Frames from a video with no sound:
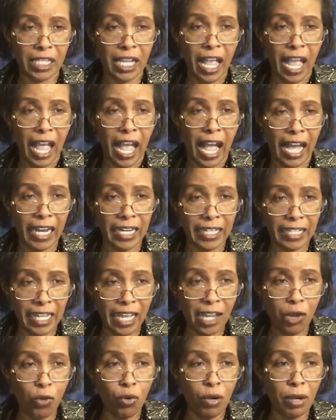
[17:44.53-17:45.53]
and they
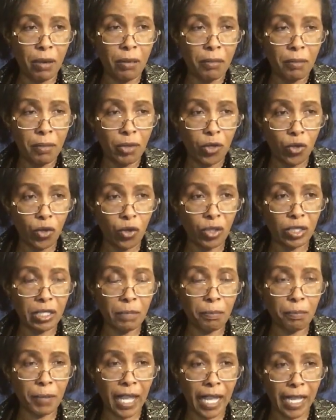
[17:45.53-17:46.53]
will not be
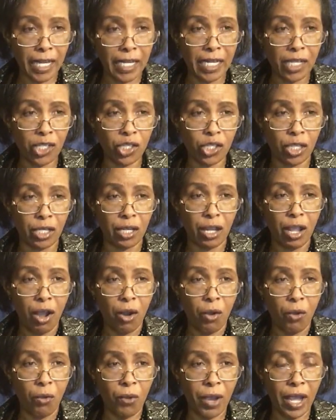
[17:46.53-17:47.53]
a nation
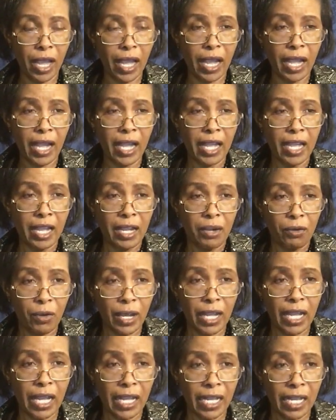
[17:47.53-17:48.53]
where where
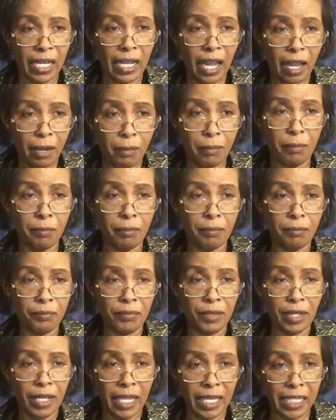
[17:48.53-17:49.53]
Elohim
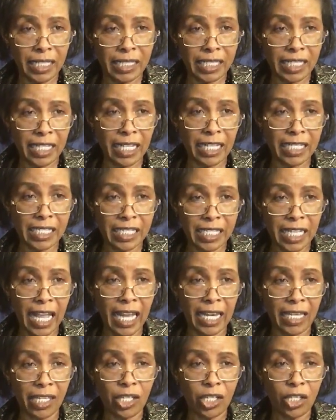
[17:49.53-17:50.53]
ex exile
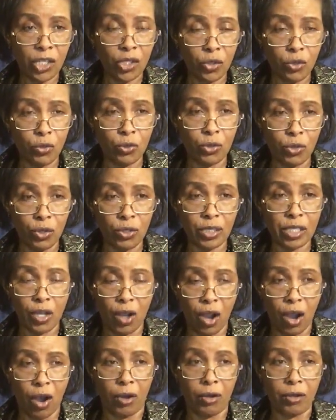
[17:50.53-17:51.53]
do not go.